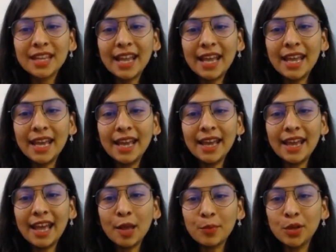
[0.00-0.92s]

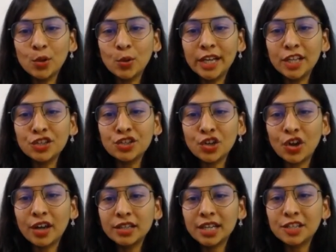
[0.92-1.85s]
AMU in
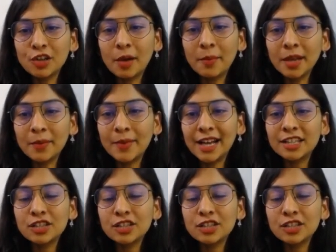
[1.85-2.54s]
short atomic mass